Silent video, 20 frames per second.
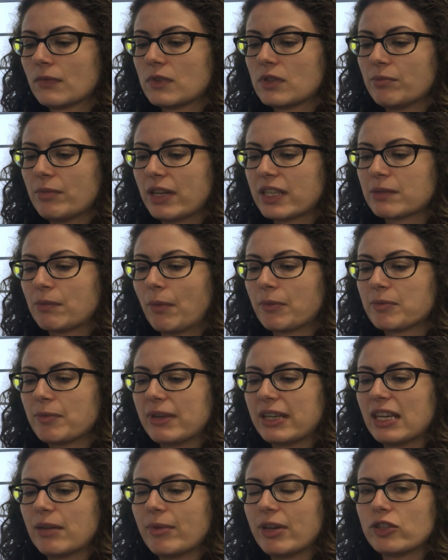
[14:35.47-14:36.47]
Let's
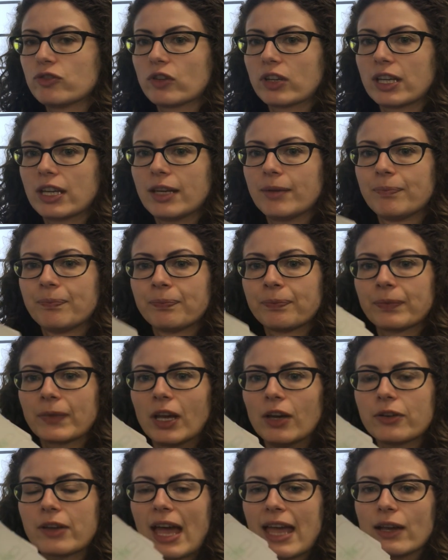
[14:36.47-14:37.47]
make it a bit trickier.
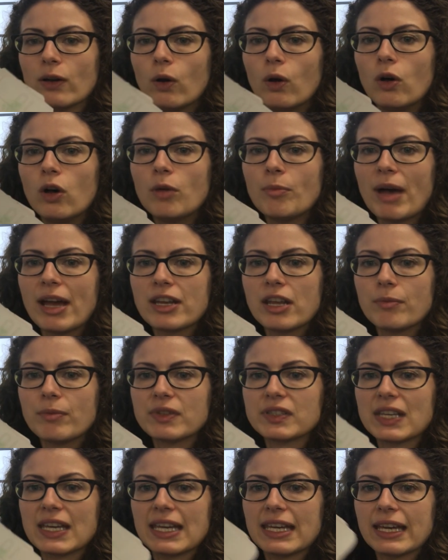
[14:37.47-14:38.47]
Okay, all my
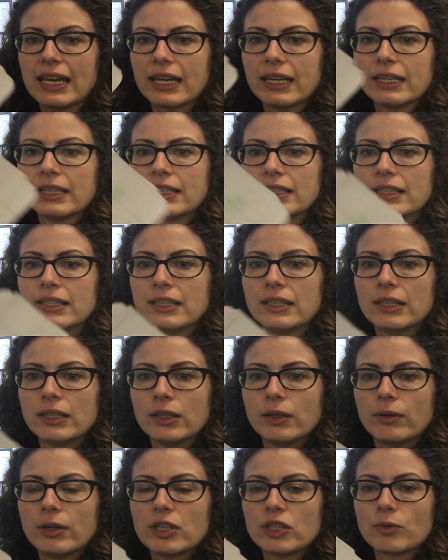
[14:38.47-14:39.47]
numbers are here.
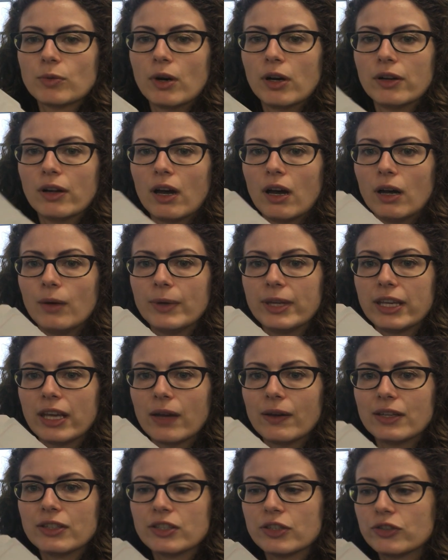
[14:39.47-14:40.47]
Which one are we
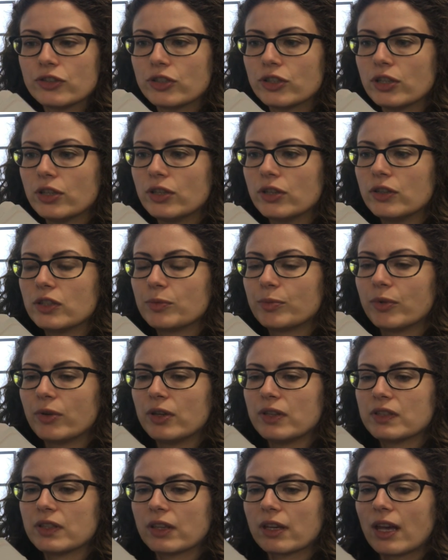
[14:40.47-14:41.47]
going to choose,
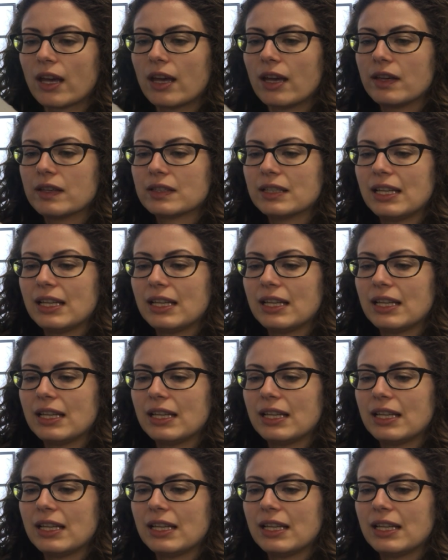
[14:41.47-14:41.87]
boys and girls?